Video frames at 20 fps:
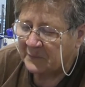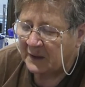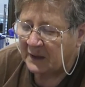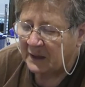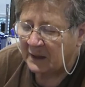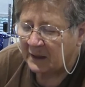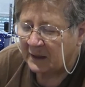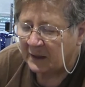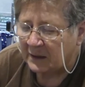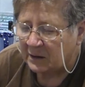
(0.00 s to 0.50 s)

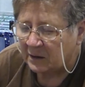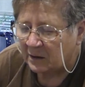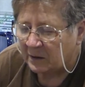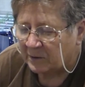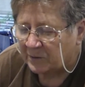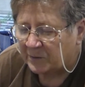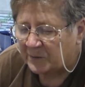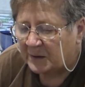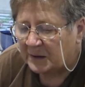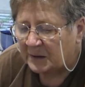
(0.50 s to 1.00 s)
And I
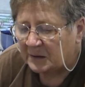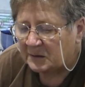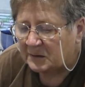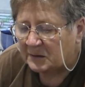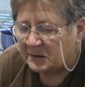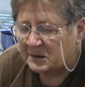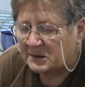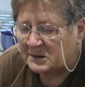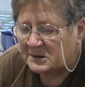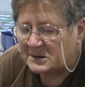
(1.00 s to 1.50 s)
think
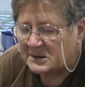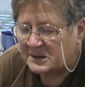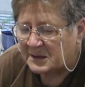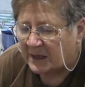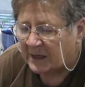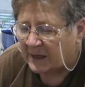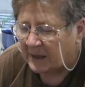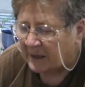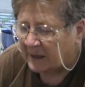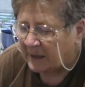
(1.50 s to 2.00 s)
there's
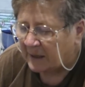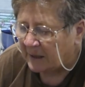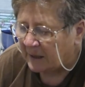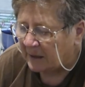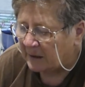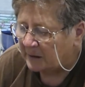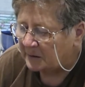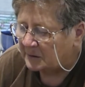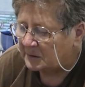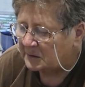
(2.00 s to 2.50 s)

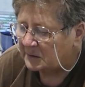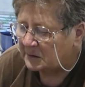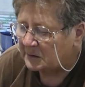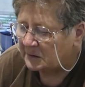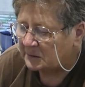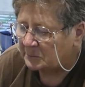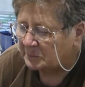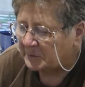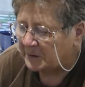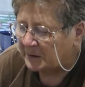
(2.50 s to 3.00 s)
a
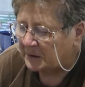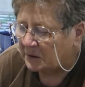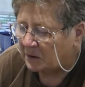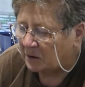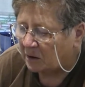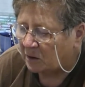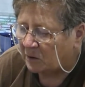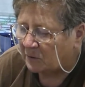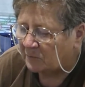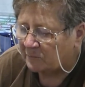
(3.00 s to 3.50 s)
little bit
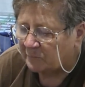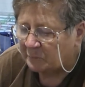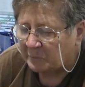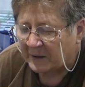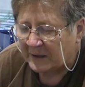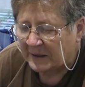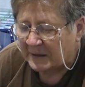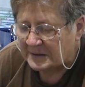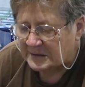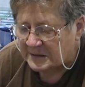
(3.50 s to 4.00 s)
of
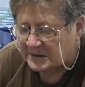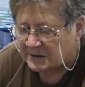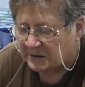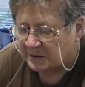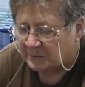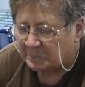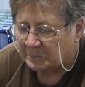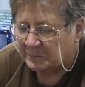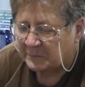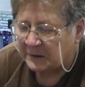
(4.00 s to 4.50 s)

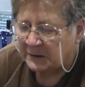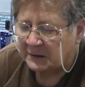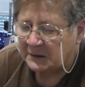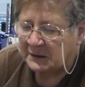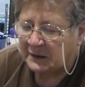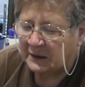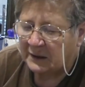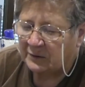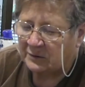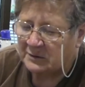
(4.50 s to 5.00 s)
parsnip in
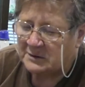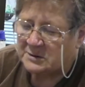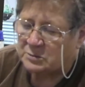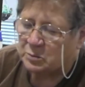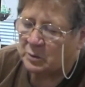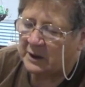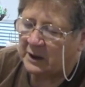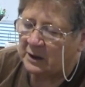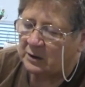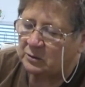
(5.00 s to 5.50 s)
there as
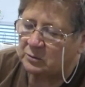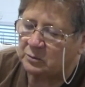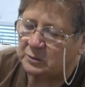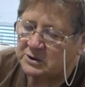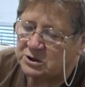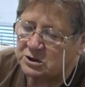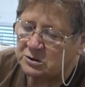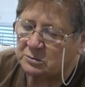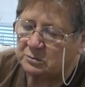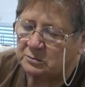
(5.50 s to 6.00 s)
well,
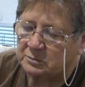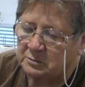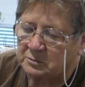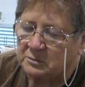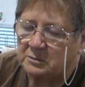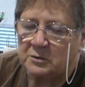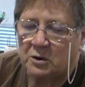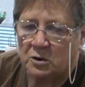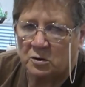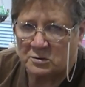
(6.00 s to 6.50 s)
which will
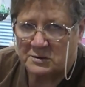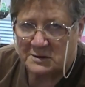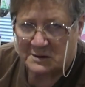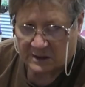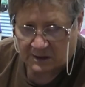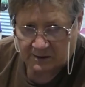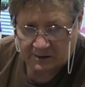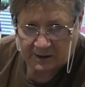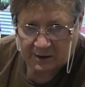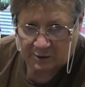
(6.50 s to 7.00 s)

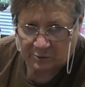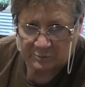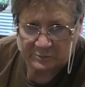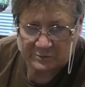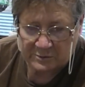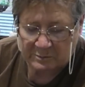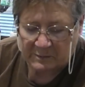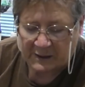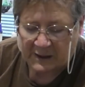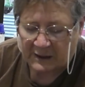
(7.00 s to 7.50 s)
also help
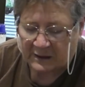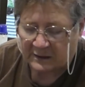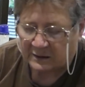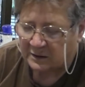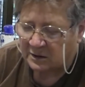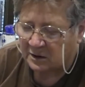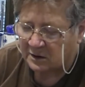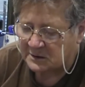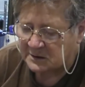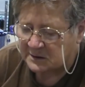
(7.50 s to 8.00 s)
to make it
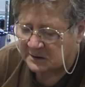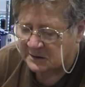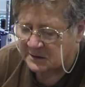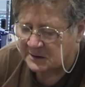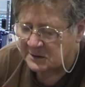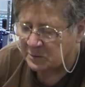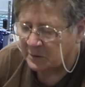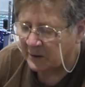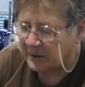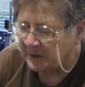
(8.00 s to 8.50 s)
nice and
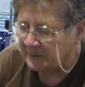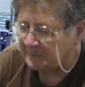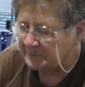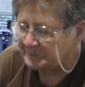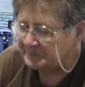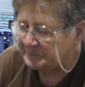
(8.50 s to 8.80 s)
sweet.